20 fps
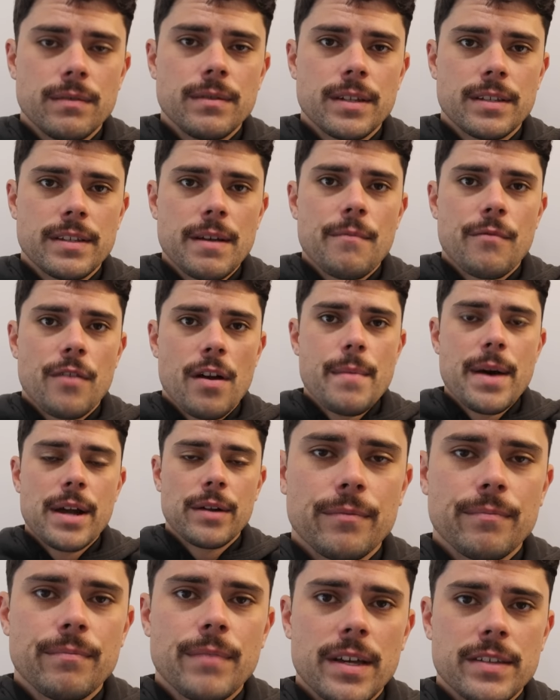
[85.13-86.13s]
Except
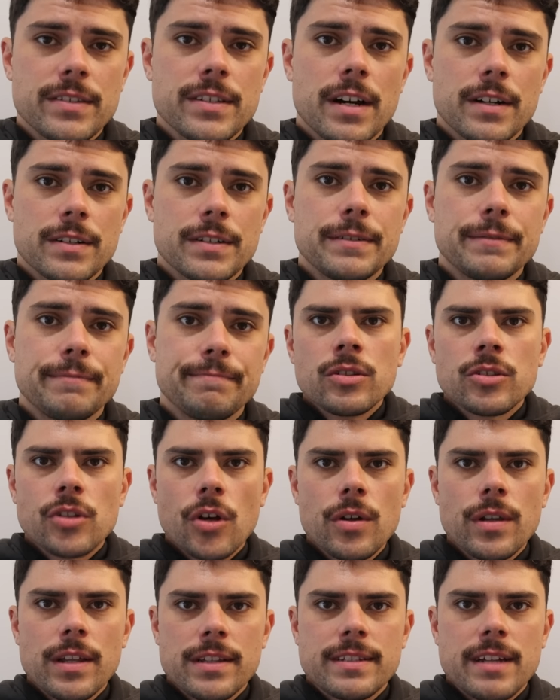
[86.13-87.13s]
Fremantle, they sucked.
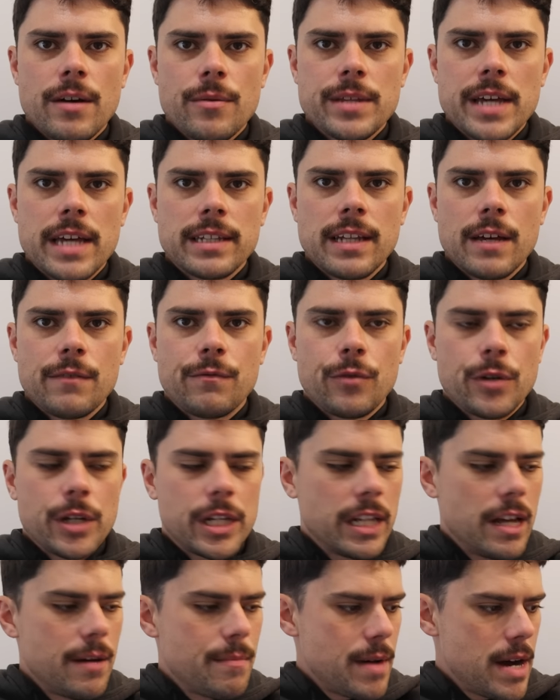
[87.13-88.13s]
So let's start with the Adelaide Footy
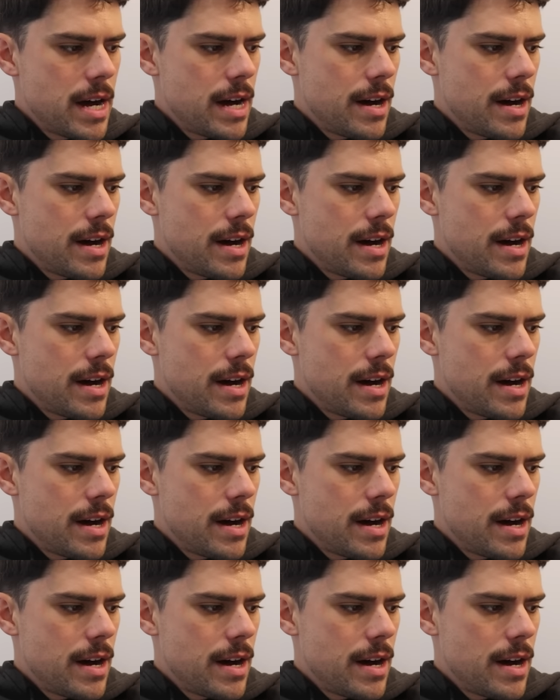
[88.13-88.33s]
Club.